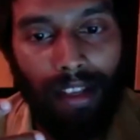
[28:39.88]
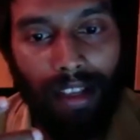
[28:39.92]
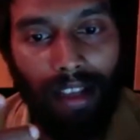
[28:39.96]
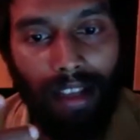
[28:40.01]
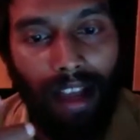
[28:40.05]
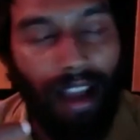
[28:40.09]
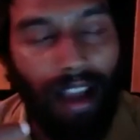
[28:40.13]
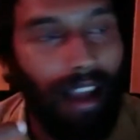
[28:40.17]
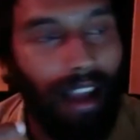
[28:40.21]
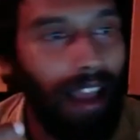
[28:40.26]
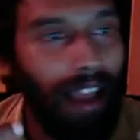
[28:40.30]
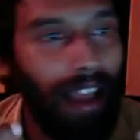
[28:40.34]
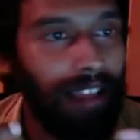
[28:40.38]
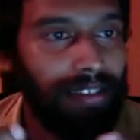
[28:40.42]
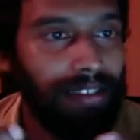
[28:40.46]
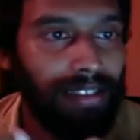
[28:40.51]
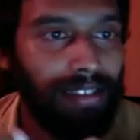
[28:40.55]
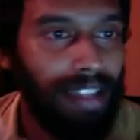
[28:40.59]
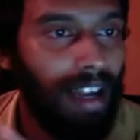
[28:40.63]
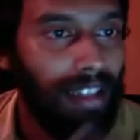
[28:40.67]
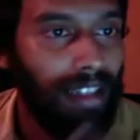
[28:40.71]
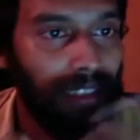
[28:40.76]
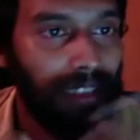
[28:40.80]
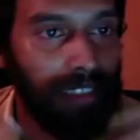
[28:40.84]
As
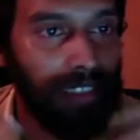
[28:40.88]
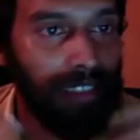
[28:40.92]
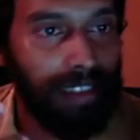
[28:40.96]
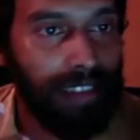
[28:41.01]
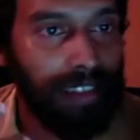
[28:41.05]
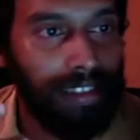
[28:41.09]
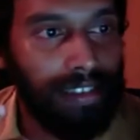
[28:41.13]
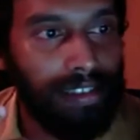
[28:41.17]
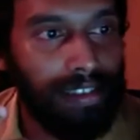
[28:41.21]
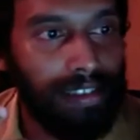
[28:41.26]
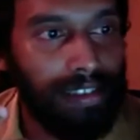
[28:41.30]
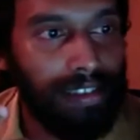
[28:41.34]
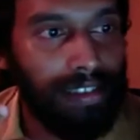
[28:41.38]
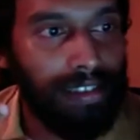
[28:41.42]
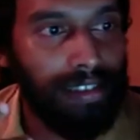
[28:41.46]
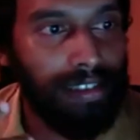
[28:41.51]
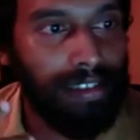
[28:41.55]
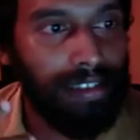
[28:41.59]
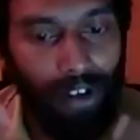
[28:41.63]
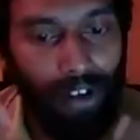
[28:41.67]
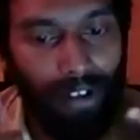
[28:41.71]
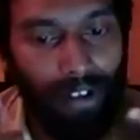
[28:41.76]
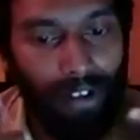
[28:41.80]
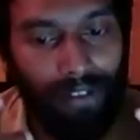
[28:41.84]
an artist, as a
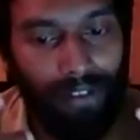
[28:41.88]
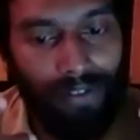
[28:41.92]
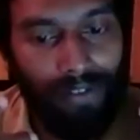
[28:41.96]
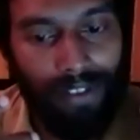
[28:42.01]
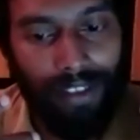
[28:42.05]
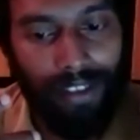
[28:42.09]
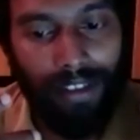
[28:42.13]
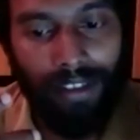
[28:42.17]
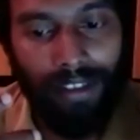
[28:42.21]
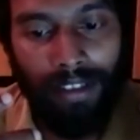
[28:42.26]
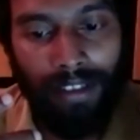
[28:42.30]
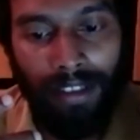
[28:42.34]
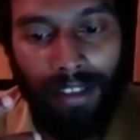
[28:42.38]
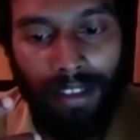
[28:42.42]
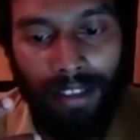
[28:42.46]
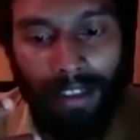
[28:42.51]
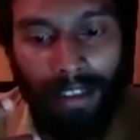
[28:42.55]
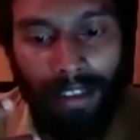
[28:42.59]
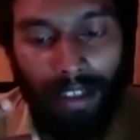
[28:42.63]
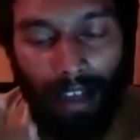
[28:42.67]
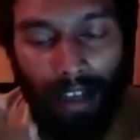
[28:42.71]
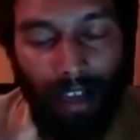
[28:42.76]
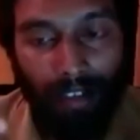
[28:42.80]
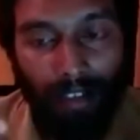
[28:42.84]
photographer,
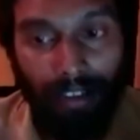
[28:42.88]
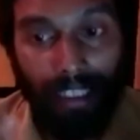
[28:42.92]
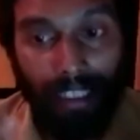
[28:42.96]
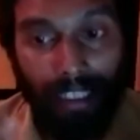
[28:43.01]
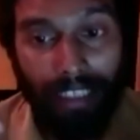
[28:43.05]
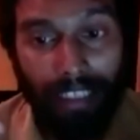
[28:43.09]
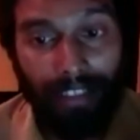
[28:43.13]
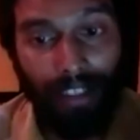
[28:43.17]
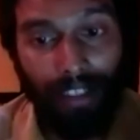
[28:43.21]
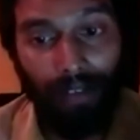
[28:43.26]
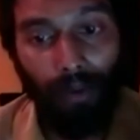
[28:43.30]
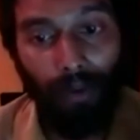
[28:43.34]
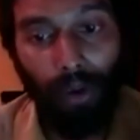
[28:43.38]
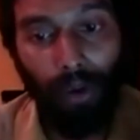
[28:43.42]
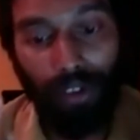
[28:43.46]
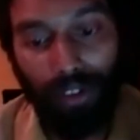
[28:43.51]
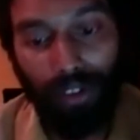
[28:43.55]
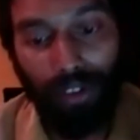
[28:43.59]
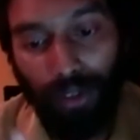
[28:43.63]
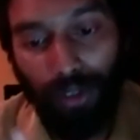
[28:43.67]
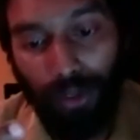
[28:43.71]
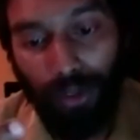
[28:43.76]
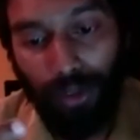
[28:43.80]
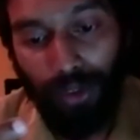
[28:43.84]
things I want
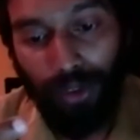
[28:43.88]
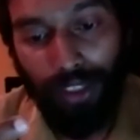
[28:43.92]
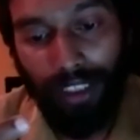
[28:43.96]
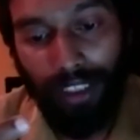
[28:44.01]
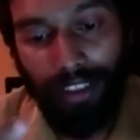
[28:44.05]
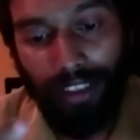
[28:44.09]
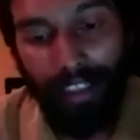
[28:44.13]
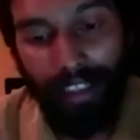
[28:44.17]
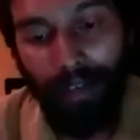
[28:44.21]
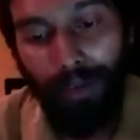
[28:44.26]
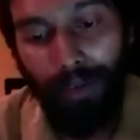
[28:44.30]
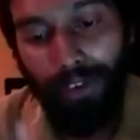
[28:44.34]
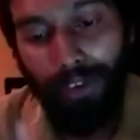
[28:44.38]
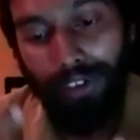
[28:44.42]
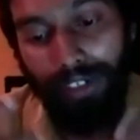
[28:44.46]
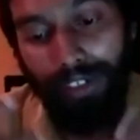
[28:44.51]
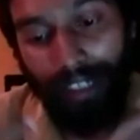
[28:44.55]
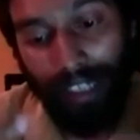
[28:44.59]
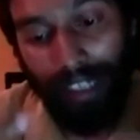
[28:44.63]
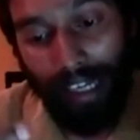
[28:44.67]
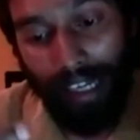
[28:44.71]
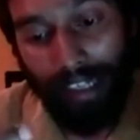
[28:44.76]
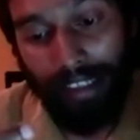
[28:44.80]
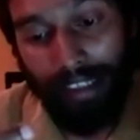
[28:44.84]
to do, things I want to
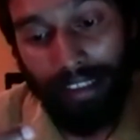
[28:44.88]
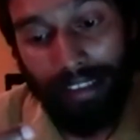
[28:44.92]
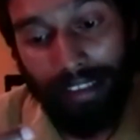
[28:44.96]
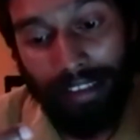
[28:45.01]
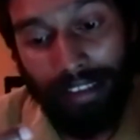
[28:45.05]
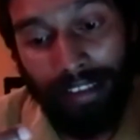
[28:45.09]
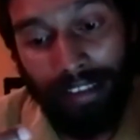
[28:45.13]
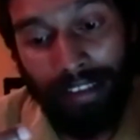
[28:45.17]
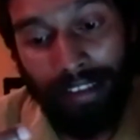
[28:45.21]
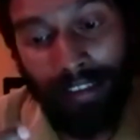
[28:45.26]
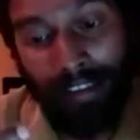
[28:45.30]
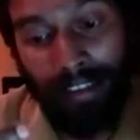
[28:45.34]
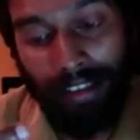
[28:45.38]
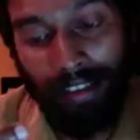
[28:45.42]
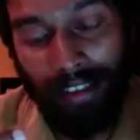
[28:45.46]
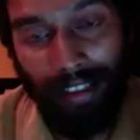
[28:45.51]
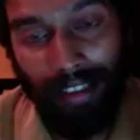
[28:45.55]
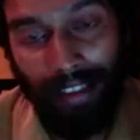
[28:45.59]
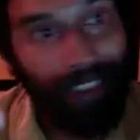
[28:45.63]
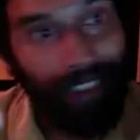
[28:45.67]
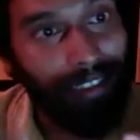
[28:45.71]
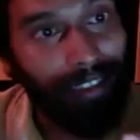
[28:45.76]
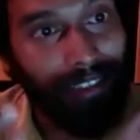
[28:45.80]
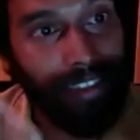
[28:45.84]
create,
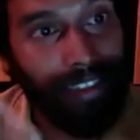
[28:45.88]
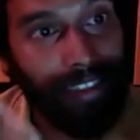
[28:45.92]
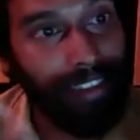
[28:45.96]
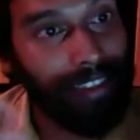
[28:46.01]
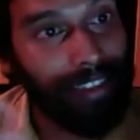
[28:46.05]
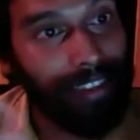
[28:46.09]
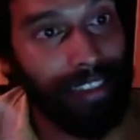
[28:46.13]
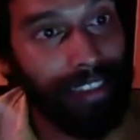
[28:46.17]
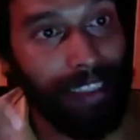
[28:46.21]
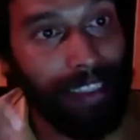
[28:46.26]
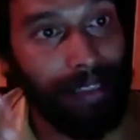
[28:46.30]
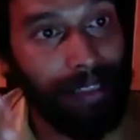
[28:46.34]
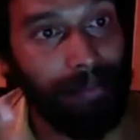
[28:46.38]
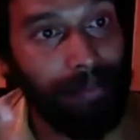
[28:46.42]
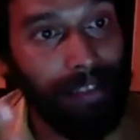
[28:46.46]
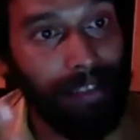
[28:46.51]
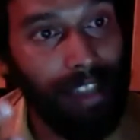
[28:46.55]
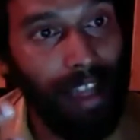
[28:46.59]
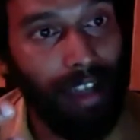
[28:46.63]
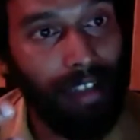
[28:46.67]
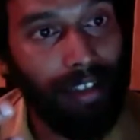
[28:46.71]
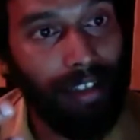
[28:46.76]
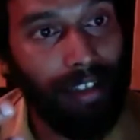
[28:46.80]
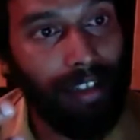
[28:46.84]
it just seems
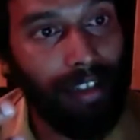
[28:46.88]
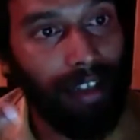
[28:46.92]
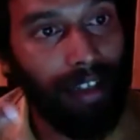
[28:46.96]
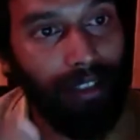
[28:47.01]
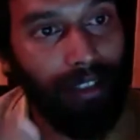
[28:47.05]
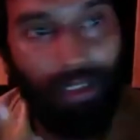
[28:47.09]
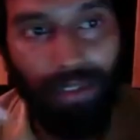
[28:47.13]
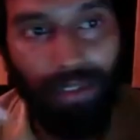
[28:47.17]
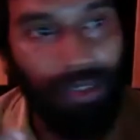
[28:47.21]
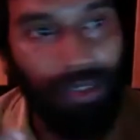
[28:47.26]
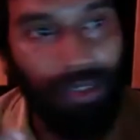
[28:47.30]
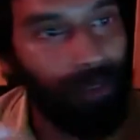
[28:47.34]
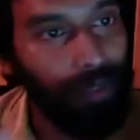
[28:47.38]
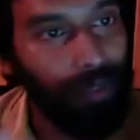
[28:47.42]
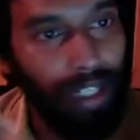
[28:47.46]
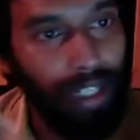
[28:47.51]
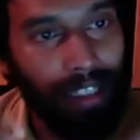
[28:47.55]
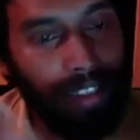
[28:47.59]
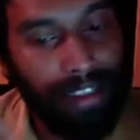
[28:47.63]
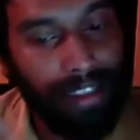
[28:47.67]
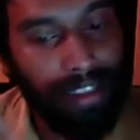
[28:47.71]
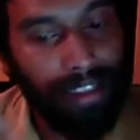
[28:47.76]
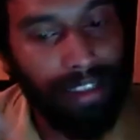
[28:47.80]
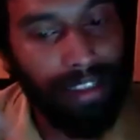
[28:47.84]
like I could do
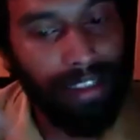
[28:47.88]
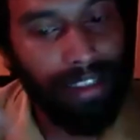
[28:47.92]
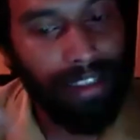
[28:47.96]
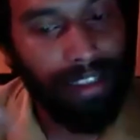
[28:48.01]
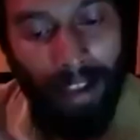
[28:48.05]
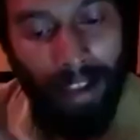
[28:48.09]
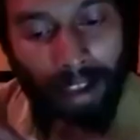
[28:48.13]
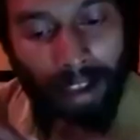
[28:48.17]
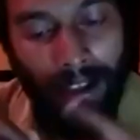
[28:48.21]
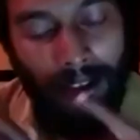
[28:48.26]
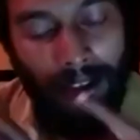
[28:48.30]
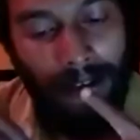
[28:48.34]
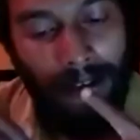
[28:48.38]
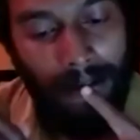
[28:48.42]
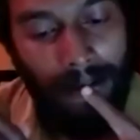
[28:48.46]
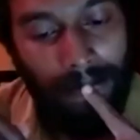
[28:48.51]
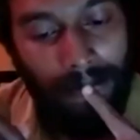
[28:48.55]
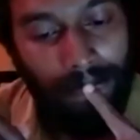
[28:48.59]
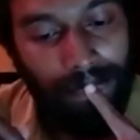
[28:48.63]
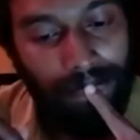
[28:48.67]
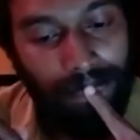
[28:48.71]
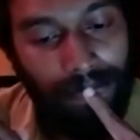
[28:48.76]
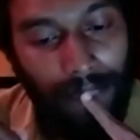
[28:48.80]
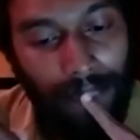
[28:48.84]
anything.
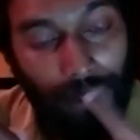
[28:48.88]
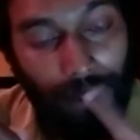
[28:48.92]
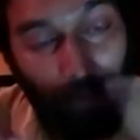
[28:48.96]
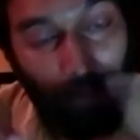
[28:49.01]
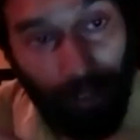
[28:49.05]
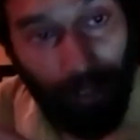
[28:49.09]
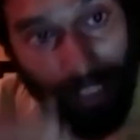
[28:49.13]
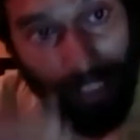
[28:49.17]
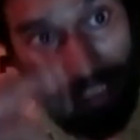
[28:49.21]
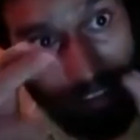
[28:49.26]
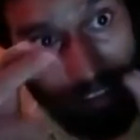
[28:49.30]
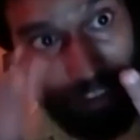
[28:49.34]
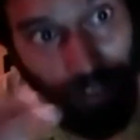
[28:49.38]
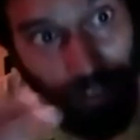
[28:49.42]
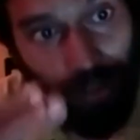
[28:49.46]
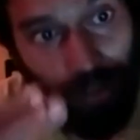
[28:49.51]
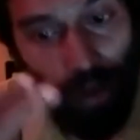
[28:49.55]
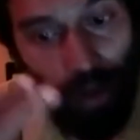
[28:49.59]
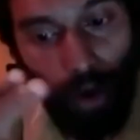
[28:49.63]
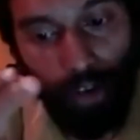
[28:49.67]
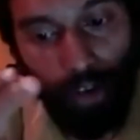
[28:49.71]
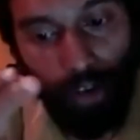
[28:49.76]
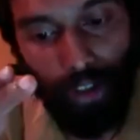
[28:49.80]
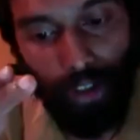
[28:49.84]
It was easy to
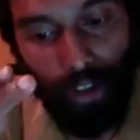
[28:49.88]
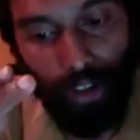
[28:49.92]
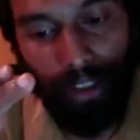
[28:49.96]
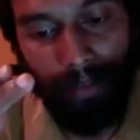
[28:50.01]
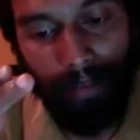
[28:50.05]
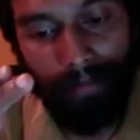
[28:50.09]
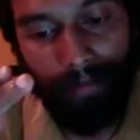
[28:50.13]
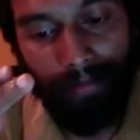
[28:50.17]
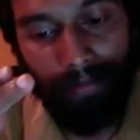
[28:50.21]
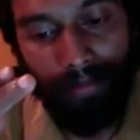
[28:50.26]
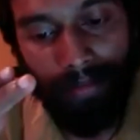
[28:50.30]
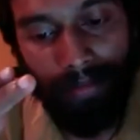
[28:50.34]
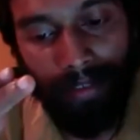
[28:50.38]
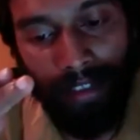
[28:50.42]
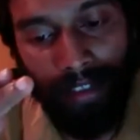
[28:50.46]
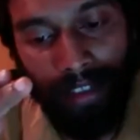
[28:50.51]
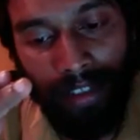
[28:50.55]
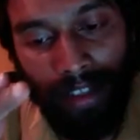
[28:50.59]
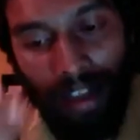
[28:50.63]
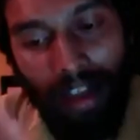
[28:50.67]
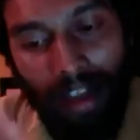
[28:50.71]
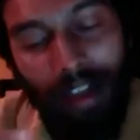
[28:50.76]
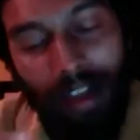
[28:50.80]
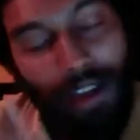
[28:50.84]
talk to him.
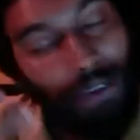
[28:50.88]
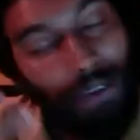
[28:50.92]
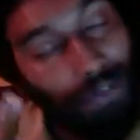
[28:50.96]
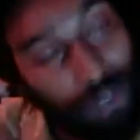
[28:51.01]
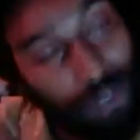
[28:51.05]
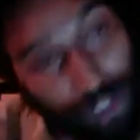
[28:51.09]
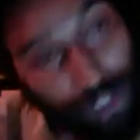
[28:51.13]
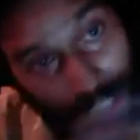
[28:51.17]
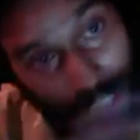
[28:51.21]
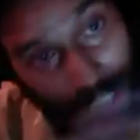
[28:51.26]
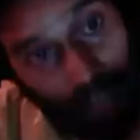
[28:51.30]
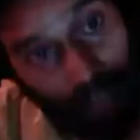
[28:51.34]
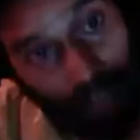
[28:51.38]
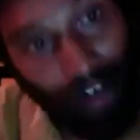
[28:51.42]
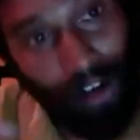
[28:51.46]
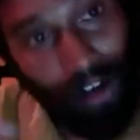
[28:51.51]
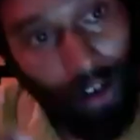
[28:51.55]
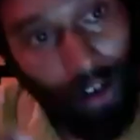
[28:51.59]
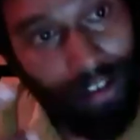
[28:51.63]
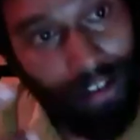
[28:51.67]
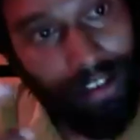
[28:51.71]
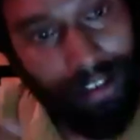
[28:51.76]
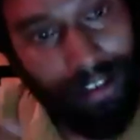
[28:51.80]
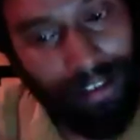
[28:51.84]
We shared a
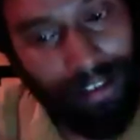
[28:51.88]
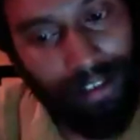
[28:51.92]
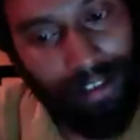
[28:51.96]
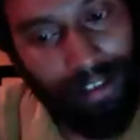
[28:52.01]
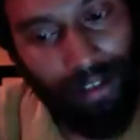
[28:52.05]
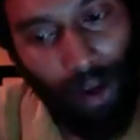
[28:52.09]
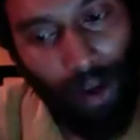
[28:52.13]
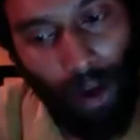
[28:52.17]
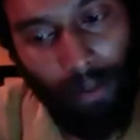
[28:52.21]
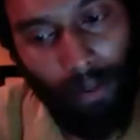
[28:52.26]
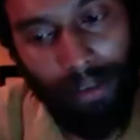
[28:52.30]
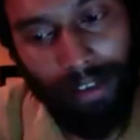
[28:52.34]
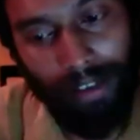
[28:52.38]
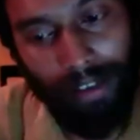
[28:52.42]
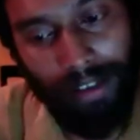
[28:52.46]
lot of things in common.